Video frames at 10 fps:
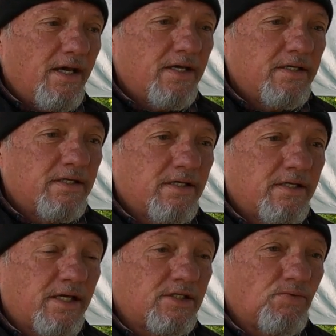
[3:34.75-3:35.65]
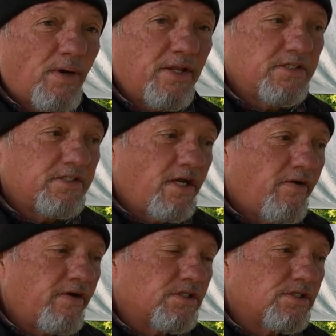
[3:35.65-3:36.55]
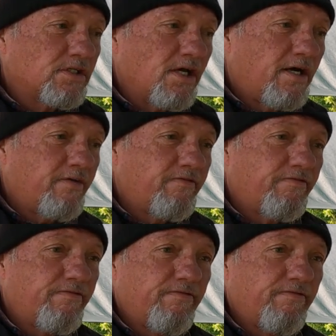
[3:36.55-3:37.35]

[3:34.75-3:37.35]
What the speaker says: and that's why this area is kind of